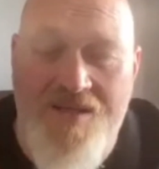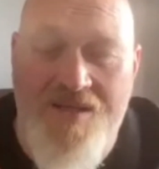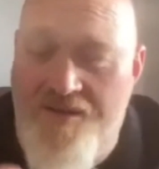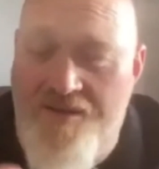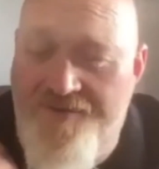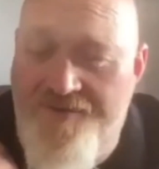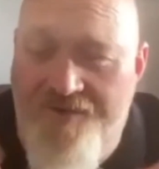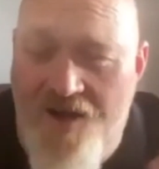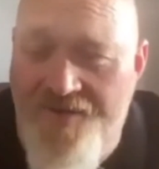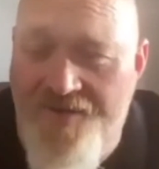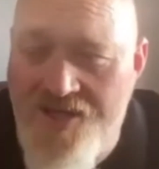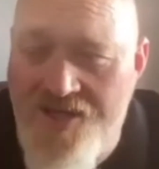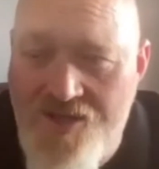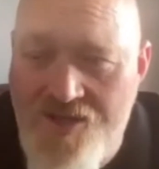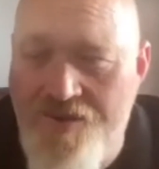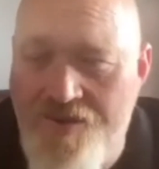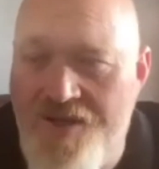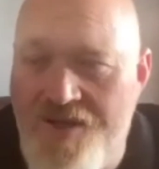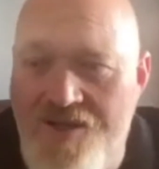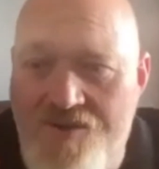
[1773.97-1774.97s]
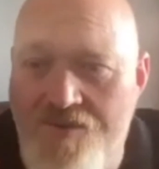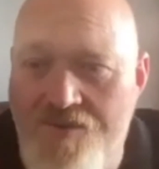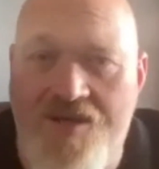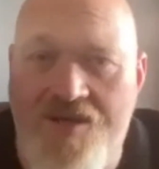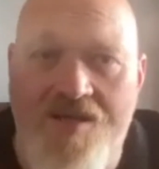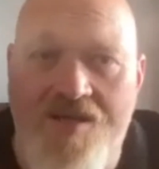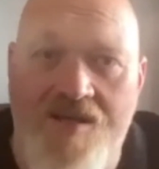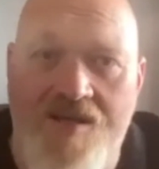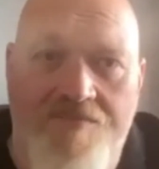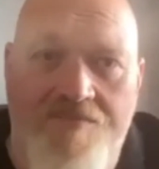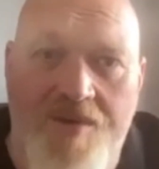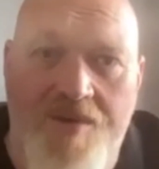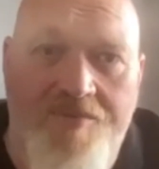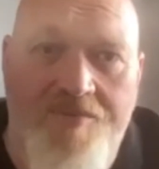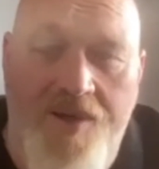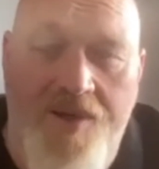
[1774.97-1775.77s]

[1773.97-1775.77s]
I find this talking to autistic people in